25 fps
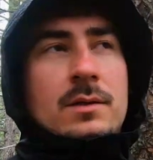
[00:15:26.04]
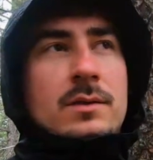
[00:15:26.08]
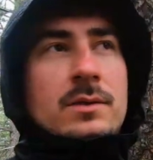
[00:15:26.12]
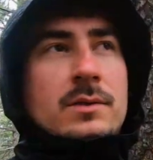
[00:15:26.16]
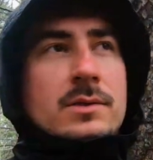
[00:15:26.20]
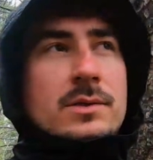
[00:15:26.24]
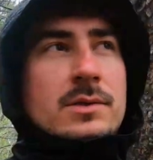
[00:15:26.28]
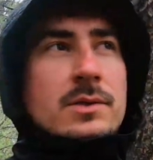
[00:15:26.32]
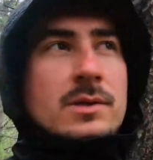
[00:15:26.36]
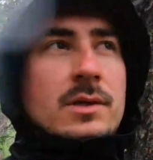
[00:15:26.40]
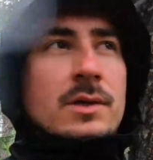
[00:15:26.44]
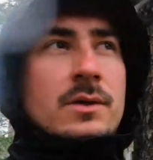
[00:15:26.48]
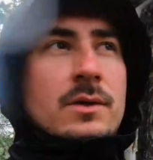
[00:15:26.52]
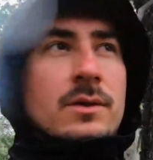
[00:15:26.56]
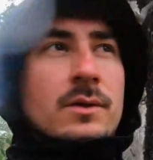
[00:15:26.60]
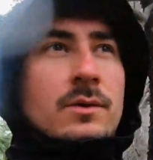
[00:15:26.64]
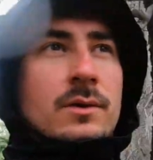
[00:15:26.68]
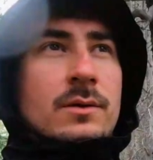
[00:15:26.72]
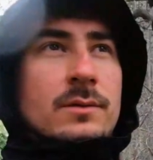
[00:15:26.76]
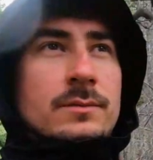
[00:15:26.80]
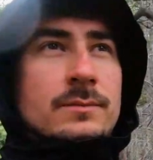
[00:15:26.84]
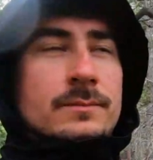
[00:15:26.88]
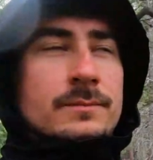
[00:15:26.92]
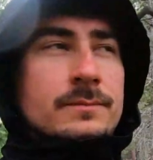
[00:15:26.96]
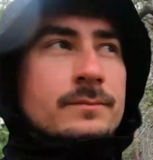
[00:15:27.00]

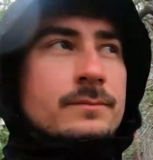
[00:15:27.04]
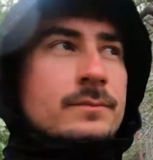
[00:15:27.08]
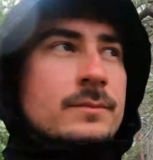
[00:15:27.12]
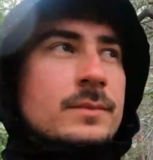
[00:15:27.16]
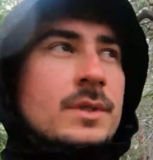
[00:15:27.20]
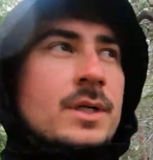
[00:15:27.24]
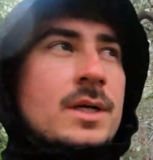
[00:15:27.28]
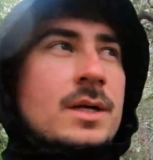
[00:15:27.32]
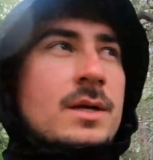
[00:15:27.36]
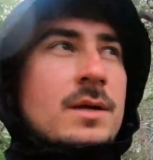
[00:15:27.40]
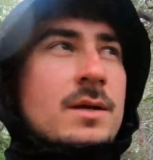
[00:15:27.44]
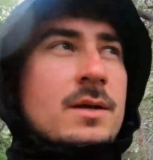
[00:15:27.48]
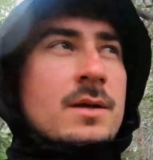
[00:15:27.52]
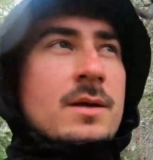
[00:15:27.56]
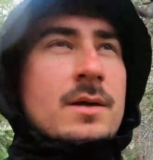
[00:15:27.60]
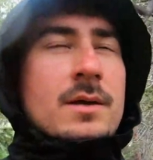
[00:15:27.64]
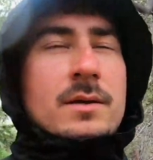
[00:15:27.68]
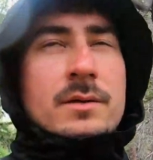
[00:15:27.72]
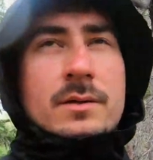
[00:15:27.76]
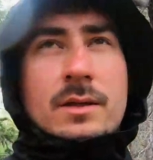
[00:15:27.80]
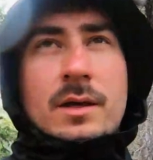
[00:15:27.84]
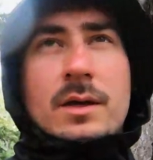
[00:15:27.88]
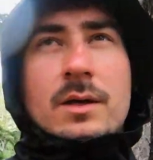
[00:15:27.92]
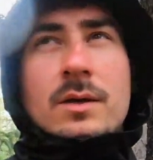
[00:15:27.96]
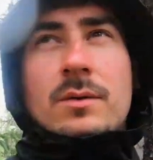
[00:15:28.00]
So,
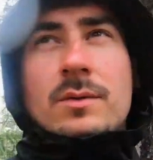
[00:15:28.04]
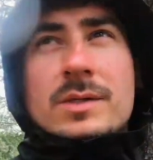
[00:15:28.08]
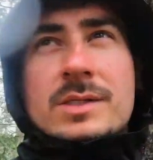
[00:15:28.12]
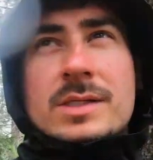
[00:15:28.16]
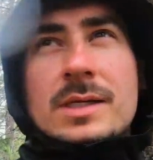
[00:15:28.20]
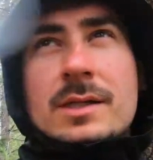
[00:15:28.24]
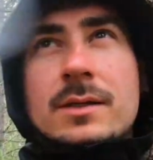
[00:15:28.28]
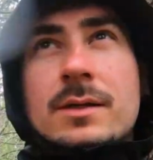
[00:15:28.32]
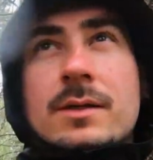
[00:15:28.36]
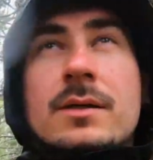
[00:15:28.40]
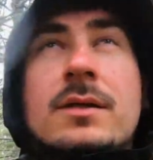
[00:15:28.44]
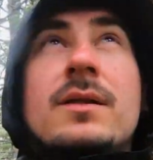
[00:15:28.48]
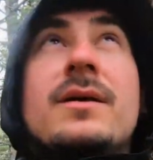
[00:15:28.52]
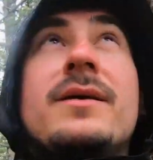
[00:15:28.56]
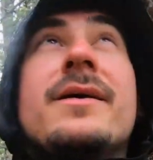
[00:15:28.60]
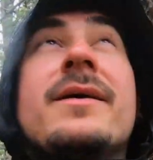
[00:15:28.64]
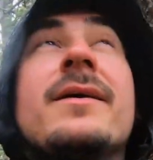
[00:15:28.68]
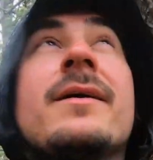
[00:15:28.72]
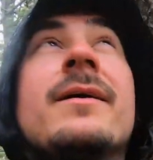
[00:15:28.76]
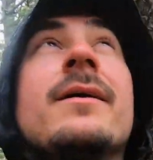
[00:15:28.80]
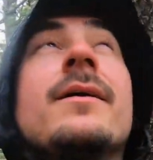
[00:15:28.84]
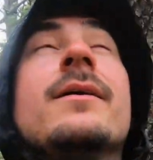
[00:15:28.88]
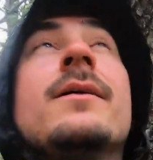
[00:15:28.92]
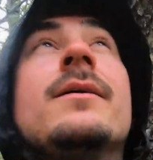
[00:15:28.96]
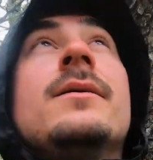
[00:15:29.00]
thought I was in the
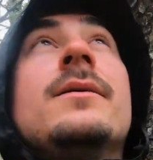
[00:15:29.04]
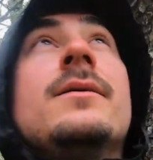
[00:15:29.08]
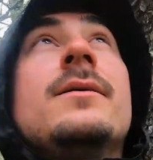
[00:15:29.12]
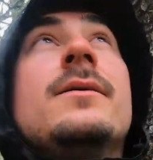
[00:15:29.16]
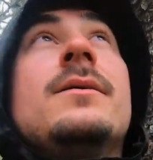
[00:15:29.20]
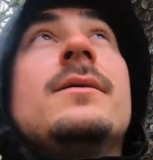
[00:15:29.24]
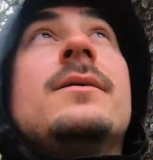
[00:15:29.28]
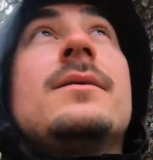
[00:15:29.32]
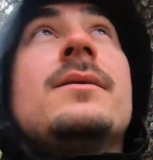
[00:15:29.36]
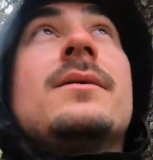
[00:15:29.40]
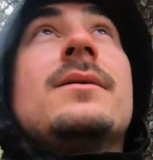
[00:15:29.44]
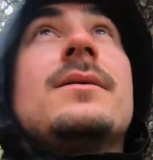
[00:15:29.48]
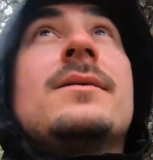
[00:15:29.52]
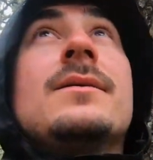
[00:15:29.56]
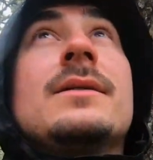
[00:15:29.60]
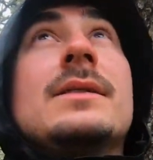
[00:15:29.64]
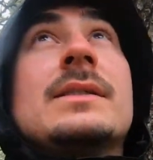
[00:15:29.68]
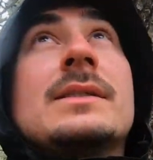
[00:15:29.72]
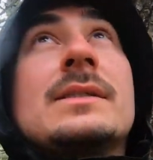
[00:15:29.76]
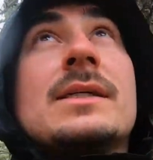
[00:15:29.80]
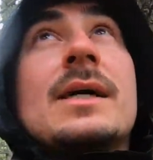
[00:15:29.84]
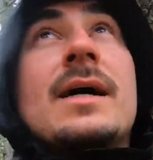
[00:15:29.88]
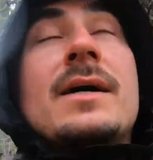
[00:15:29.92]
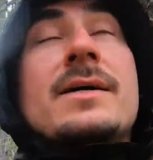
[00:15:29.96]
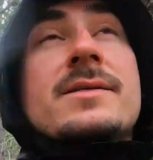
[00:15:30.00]
clear. The
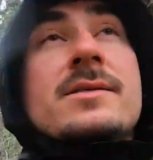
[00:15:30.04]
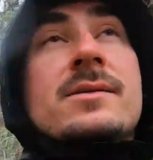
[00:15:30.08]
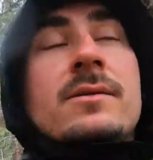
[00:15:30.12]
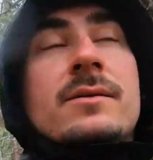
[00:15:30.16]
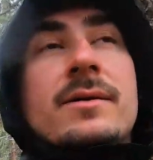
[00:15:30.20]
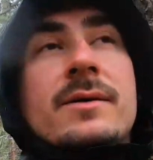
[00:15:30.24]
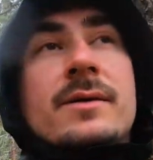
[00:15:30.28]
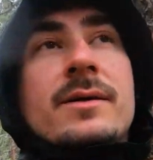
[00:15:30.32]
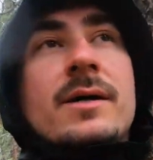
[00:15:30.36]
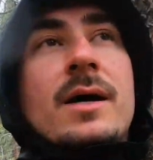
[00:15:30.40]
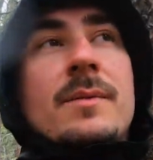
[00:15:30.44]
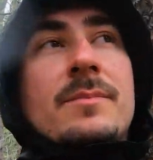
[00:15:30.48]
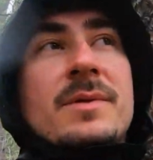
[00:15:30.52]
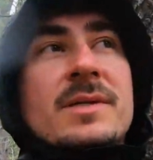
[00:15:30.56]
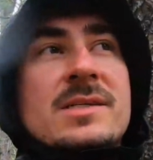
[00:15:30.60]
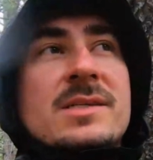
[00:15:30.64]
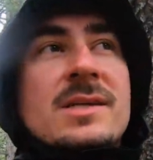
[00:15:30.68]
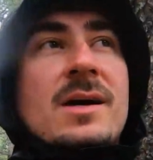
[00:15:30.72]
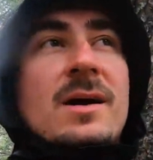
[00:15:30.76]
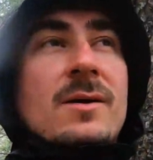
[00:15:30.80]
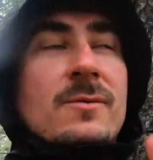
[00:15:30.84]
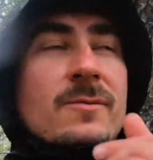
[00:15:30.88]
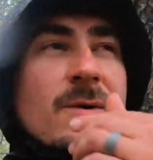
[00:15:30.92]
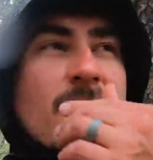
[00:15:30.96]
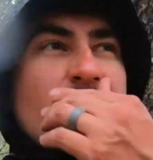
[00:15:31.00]
sky's clearing up. It's
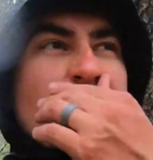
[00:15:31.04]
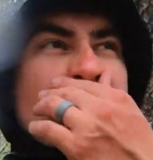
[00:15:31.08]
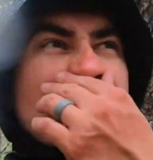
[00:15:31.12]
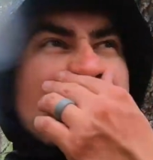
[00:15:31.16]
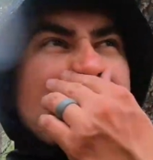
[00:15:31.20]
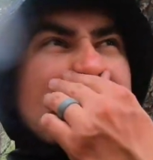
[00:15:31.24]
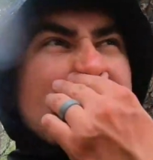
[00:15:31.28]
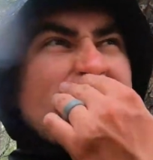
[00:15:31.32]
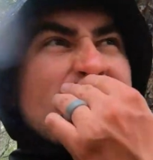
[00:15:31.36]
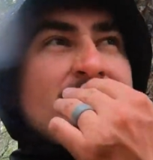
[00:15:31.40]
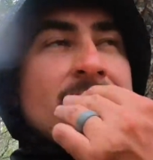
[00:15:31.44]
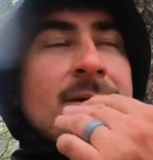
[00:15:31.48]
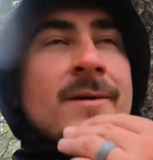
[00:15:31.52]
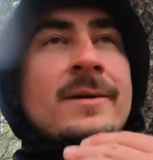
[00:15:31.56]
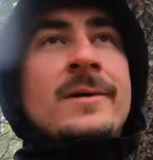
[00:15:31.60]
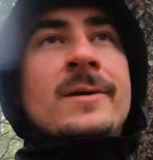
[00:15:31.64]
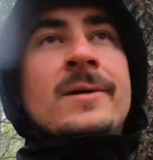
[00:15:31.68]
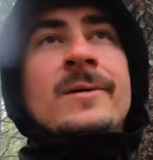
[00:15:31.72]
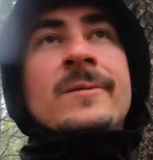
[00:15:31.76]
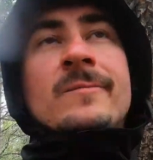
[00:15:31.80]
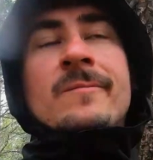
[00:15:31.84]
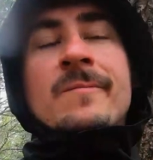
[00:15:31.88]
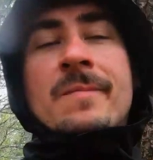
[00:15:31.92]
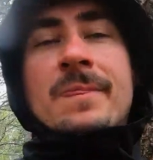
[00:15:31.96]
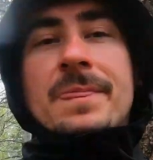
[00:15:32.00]
not raining.
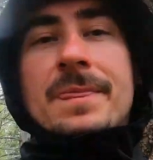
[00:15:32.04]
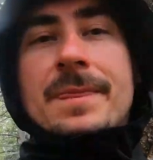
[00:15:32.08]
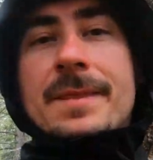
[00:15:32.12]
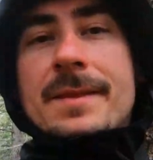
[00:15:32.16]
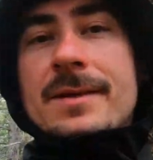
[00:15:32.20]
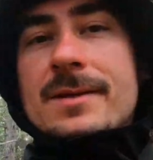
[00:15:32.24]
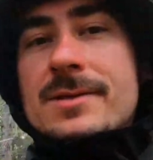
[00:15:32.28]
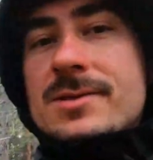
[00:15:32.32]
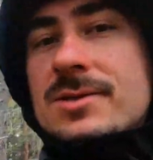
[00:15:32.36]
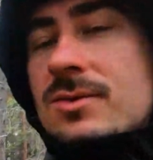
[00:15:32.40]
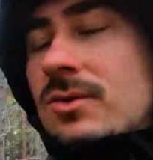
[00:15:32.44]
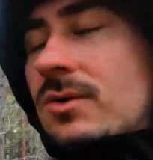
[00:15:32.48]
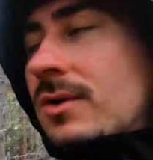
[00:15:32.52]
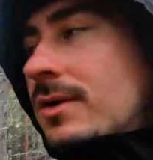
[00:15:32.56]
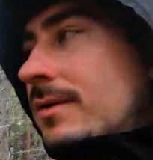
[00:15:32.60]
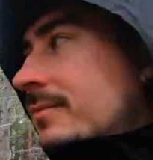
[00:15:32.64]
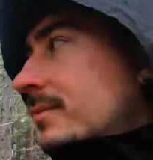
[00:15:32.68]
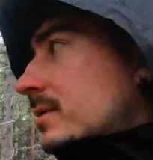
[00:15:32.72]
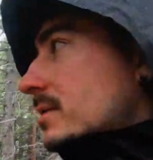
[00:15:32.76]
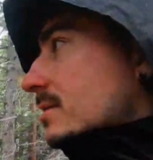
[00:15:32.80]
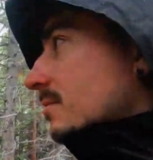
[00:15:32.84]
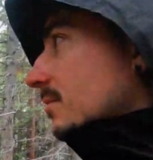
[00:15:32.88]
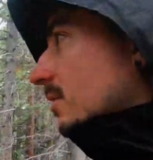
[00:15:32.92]
The storm is